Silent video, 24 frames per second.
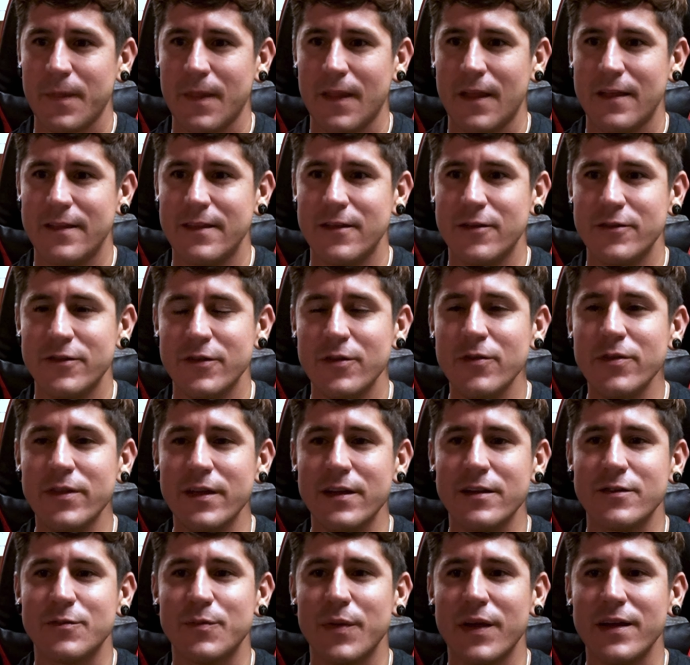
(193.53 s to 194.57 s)
they'll do
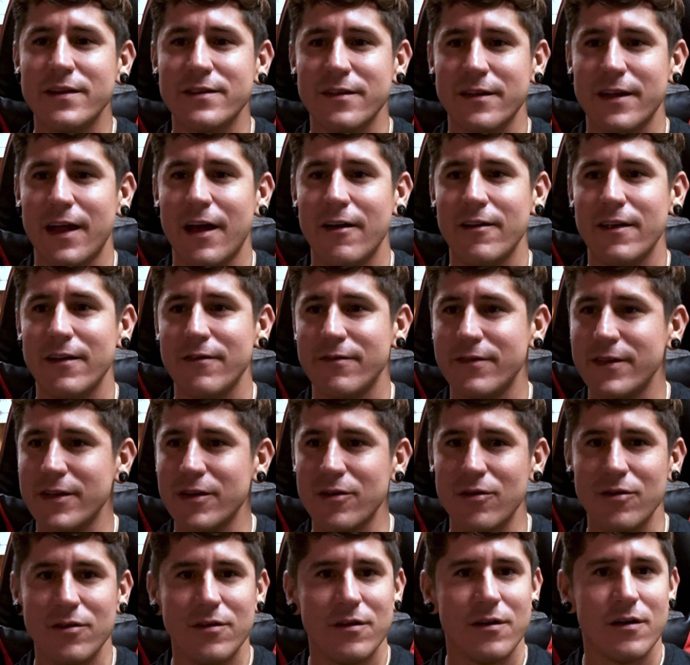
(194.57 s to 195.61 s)
things based on how they
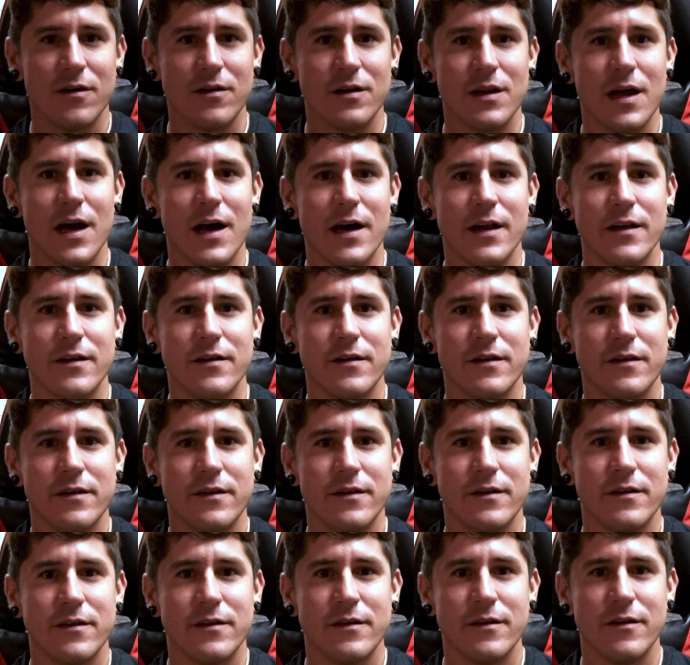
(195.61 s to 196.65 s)
feel a lot,
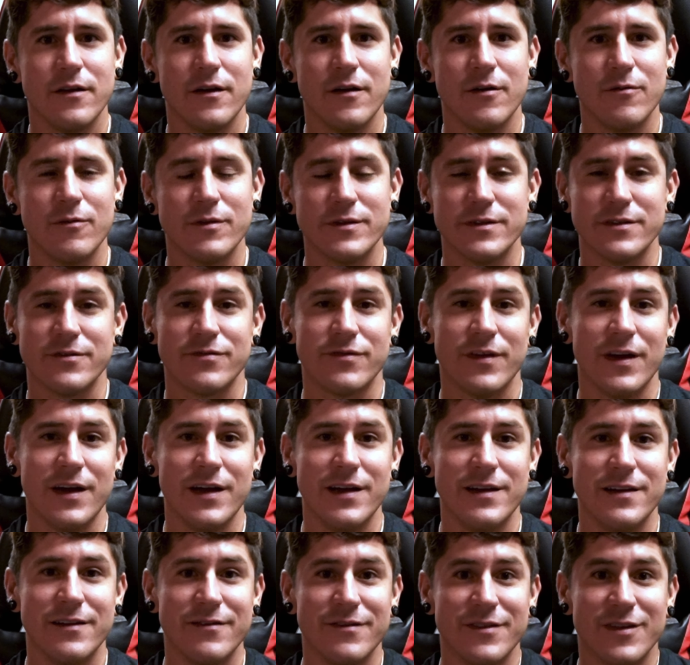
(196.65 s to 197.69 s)
you know, which is
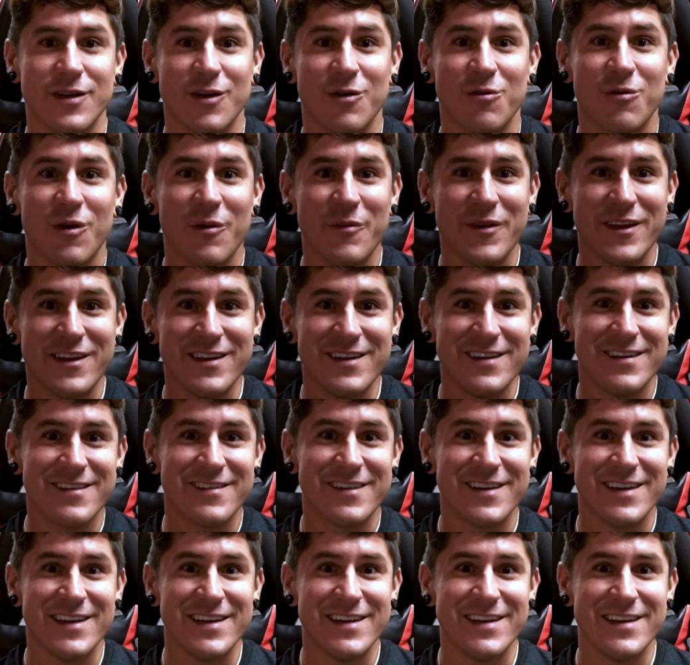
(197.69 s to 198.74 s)
fine if you're a woman,
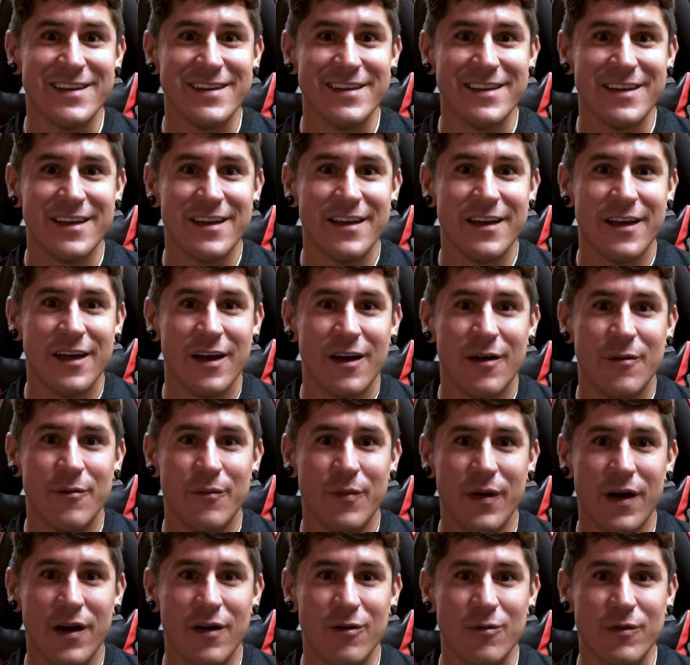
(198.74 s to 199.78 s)
right?
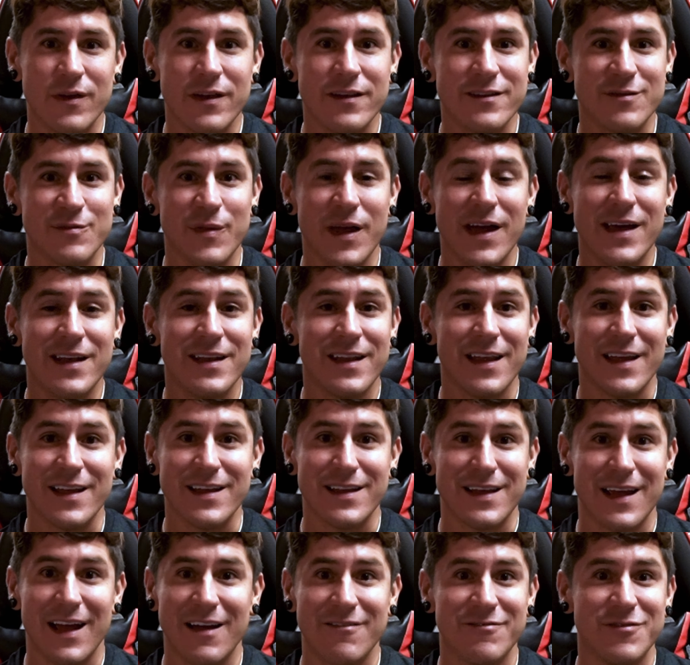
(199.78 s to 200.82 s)
But we as men,
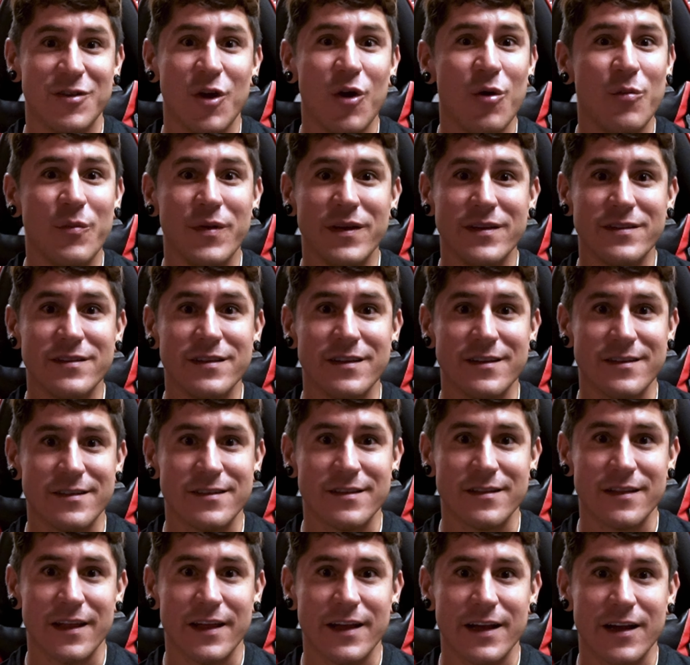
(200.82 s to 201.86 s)
like, have no business
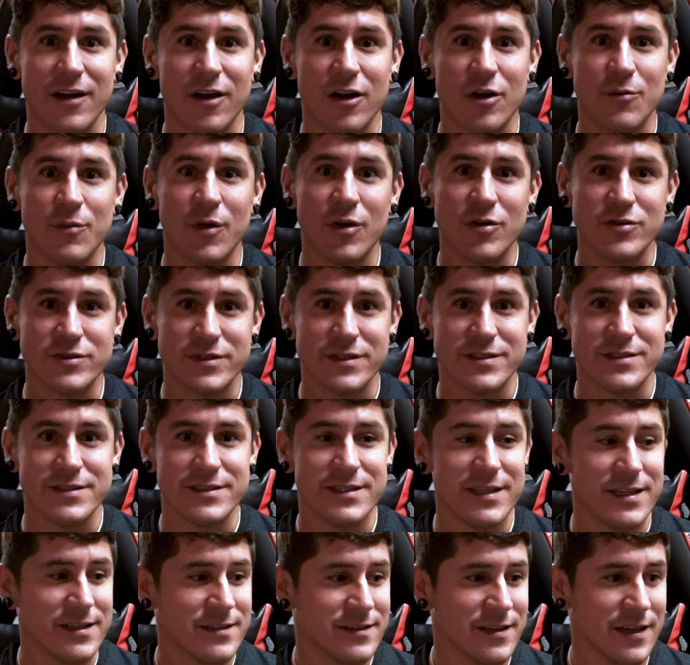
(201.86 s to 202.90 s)
letting our emotions
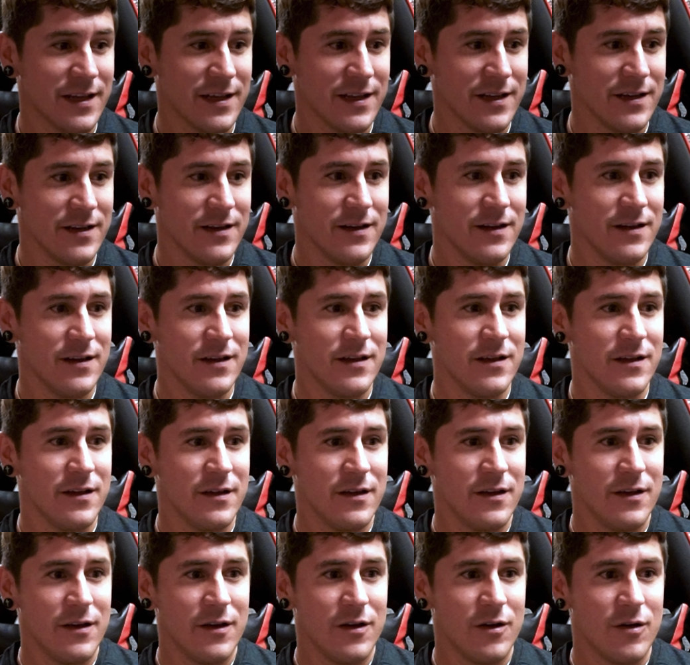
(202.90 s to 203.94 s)
dictate
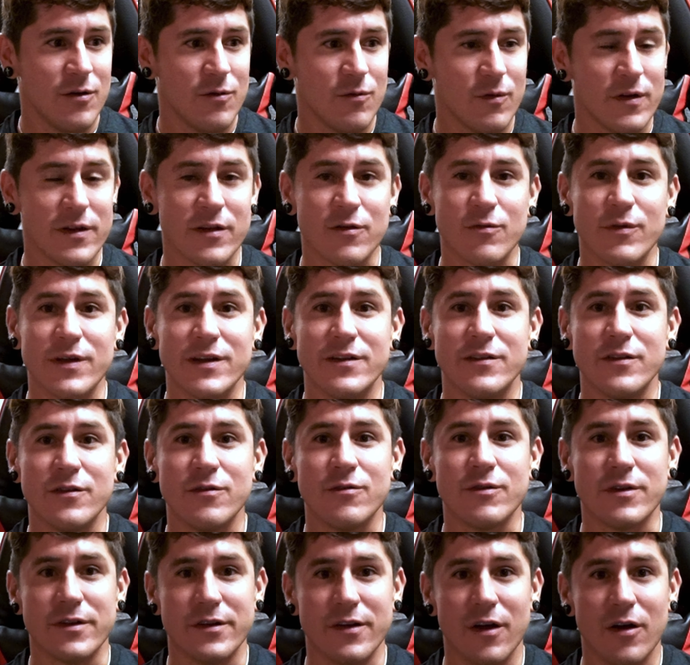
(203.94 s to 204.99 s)
whether we do
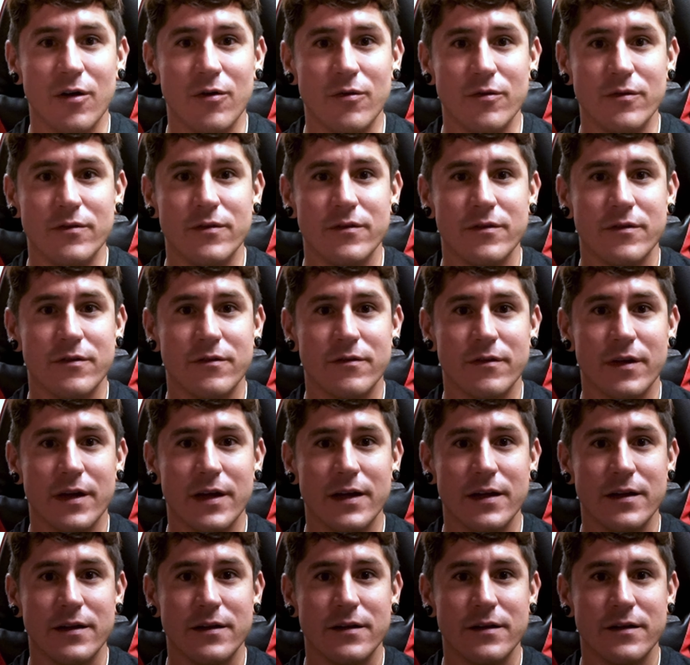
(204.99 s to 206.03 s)
or don't,
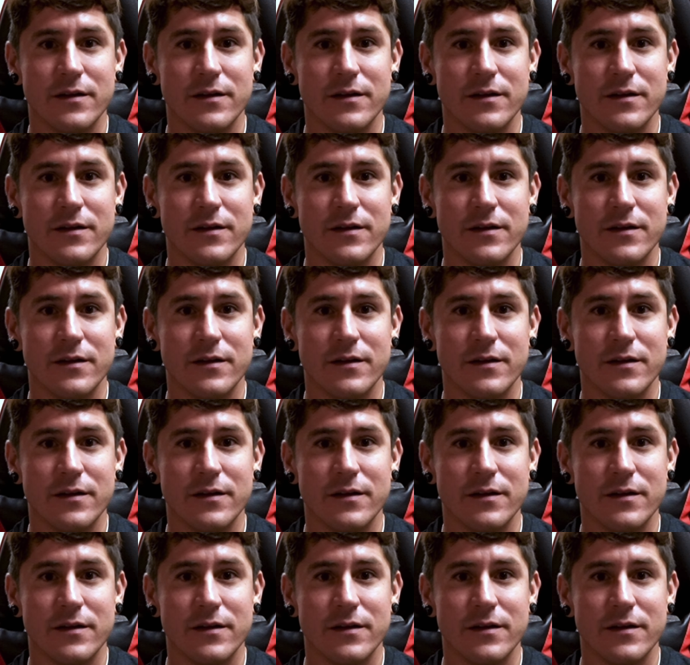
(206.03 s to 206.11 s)
right?